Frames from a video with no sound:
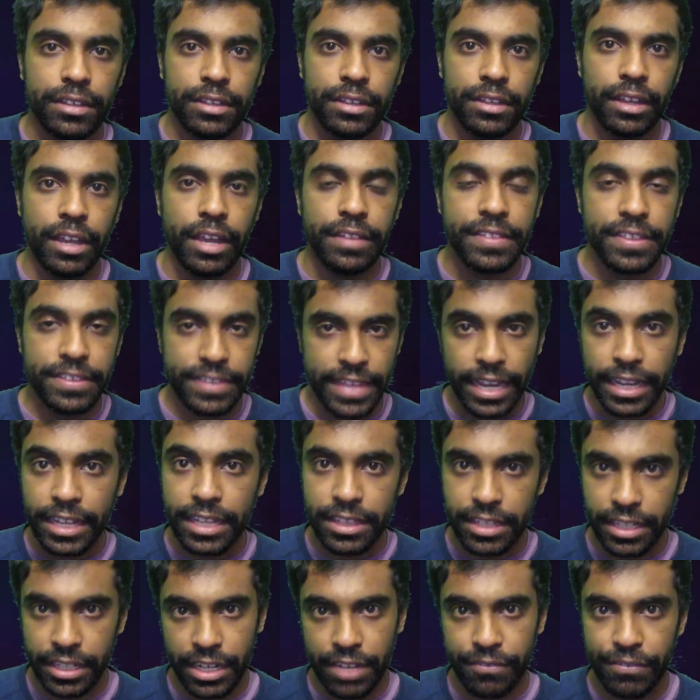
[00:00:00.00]
And the second
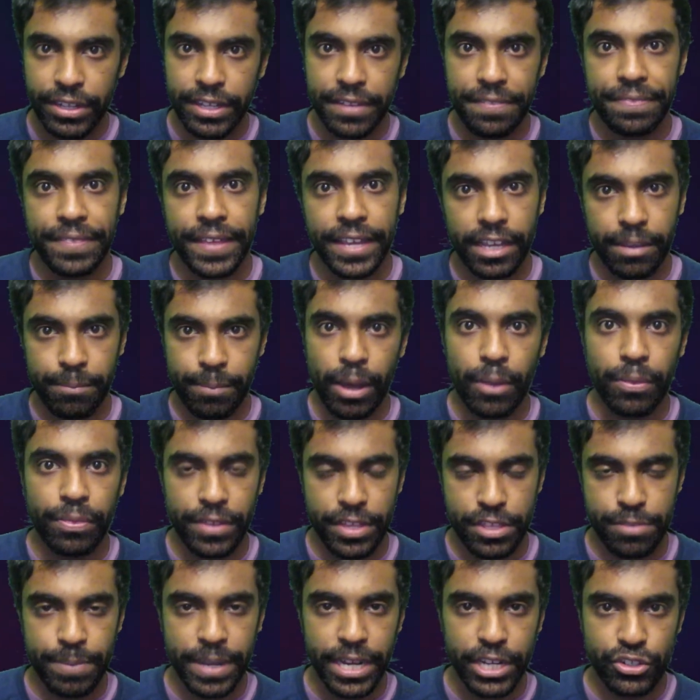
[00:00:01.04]
significant thing about this
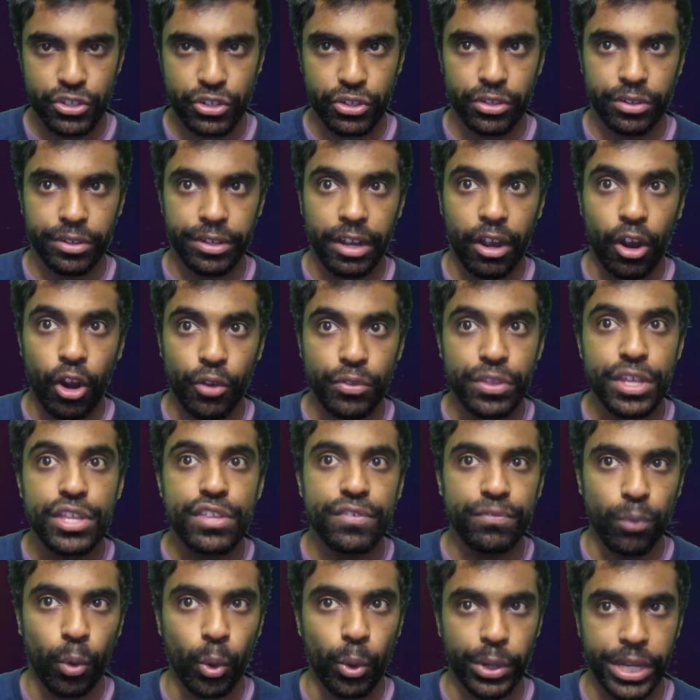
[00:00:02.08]
picture are these
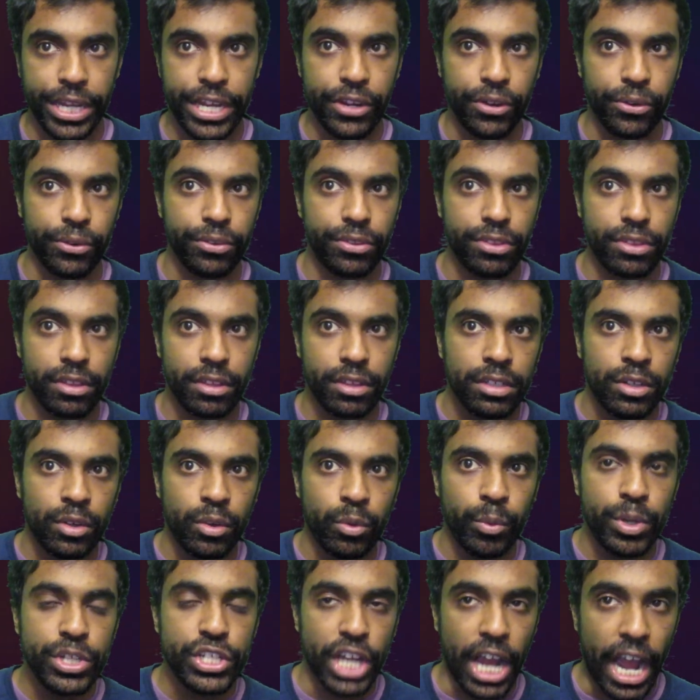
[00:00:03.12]
4 ears,
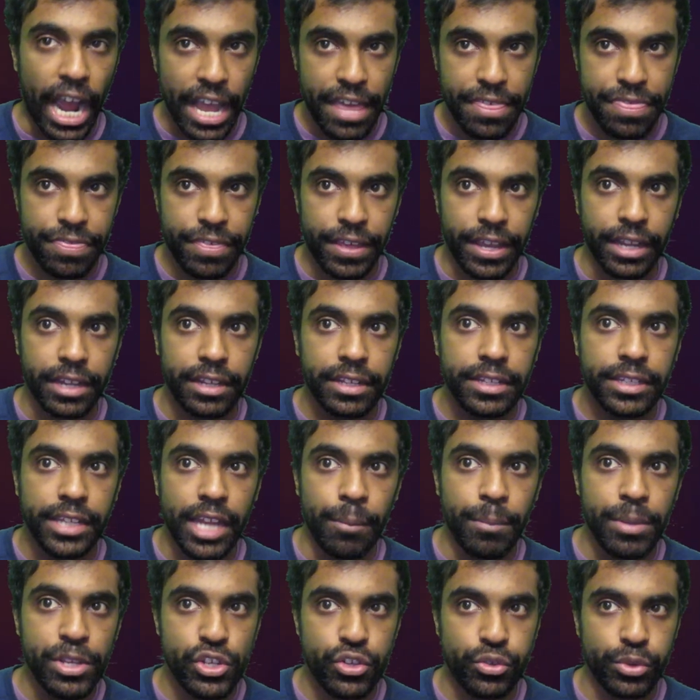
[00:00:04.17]
which I think
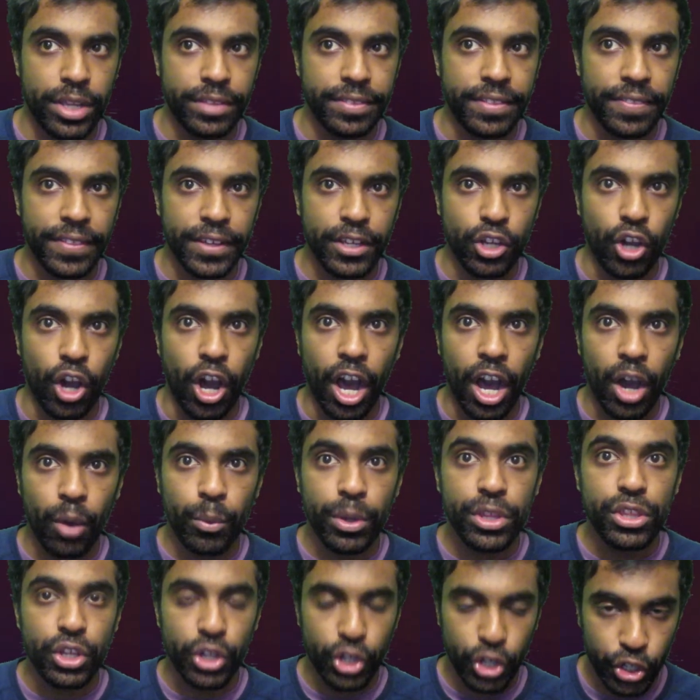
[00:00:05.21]
demonstrate that the Ka
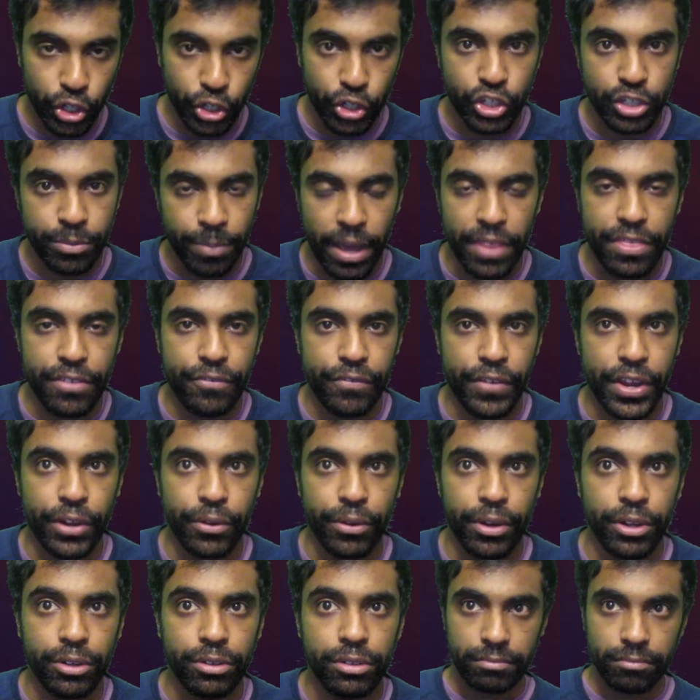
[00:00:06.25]
was heard by the
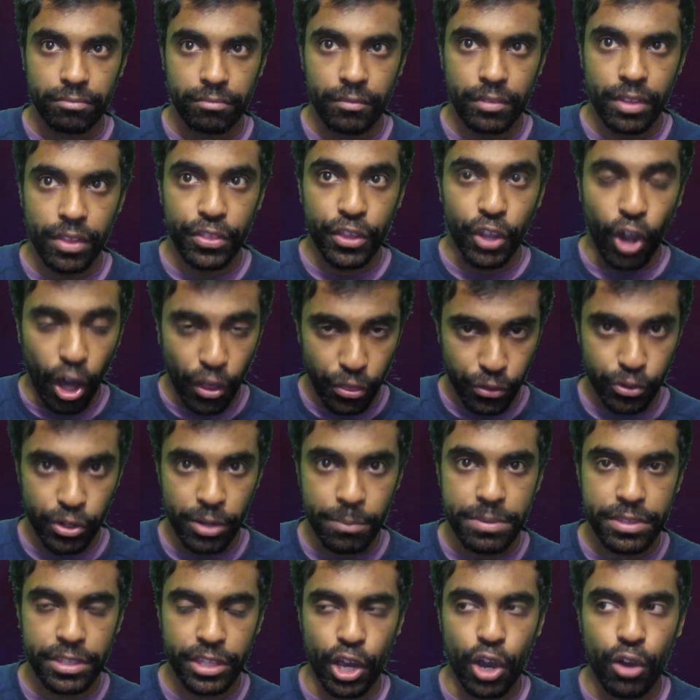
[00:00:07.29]
pharaoh. The author
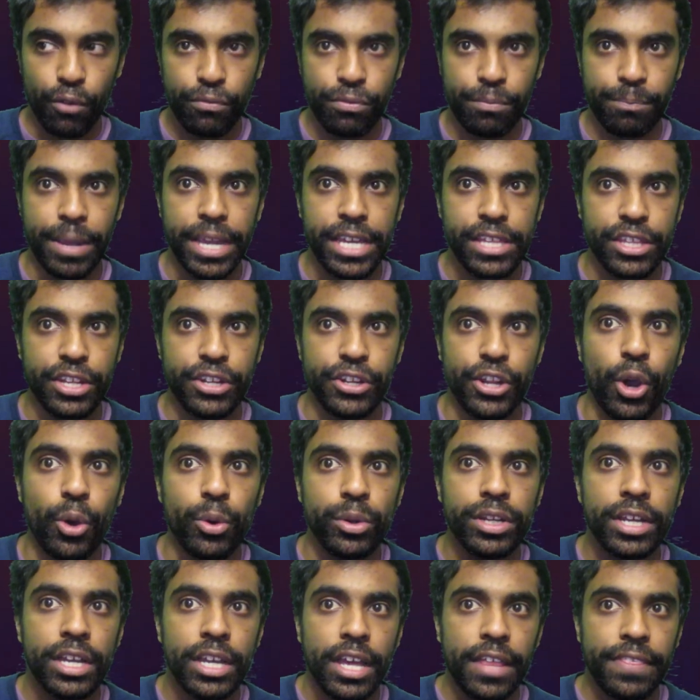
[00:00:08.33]
himself makes a note
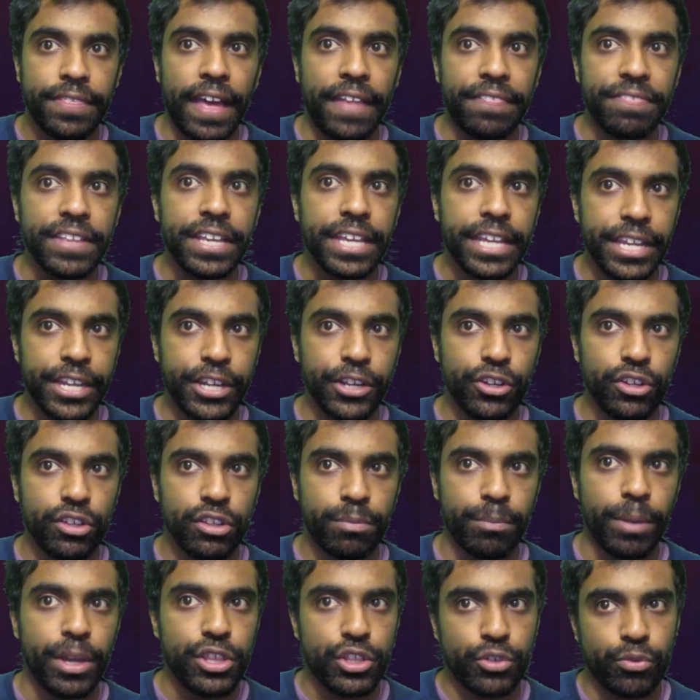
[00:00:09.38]
that the ears
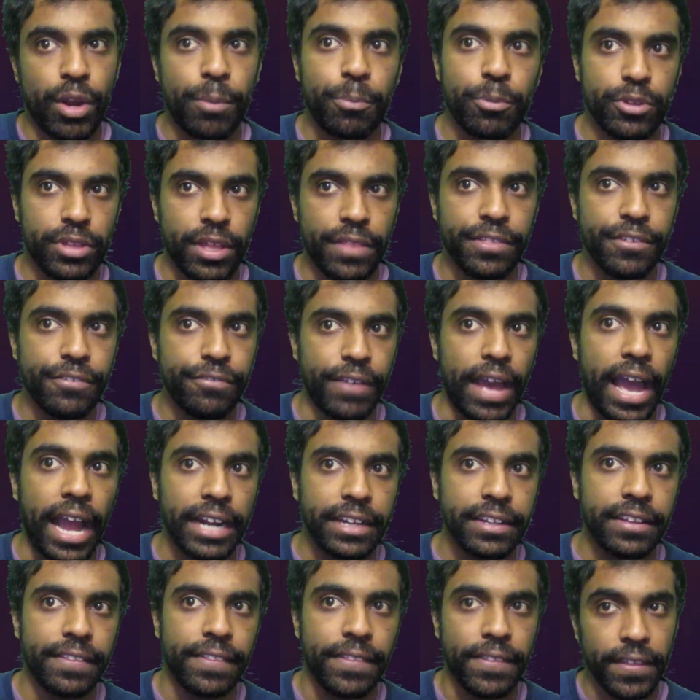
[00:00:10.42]
must represent the fact
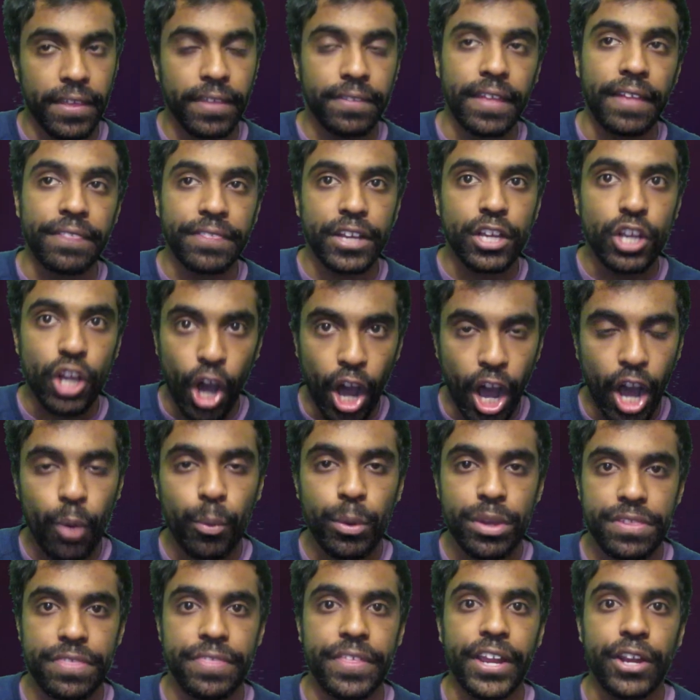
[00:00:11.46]
that the Ka
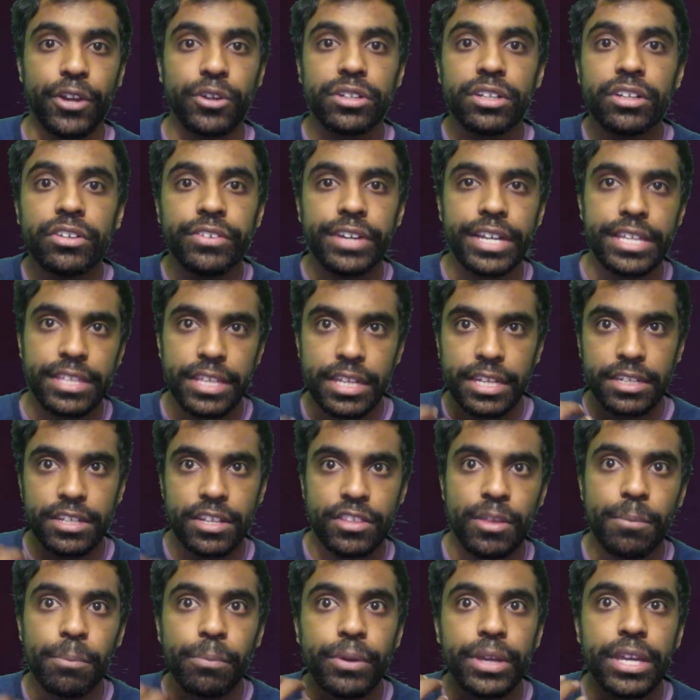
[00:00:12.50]
was there to listen to the
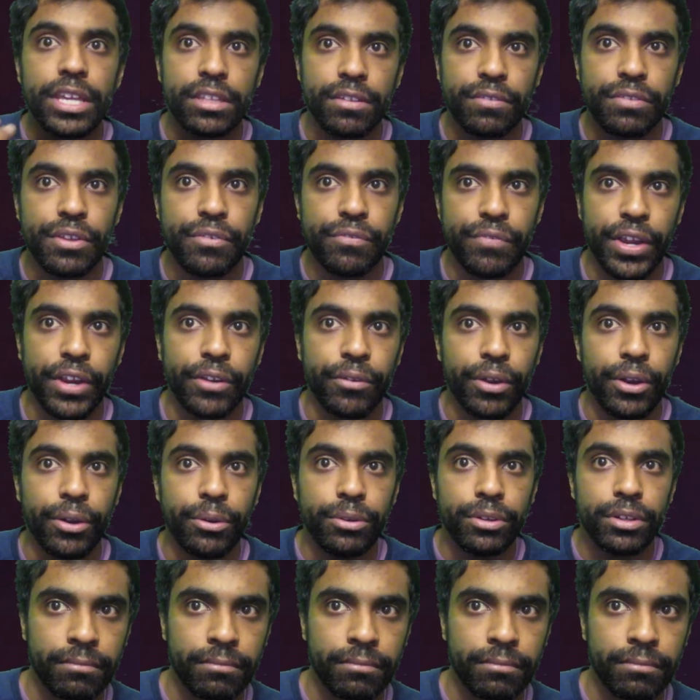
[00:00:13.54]
pleas of the pharaoh.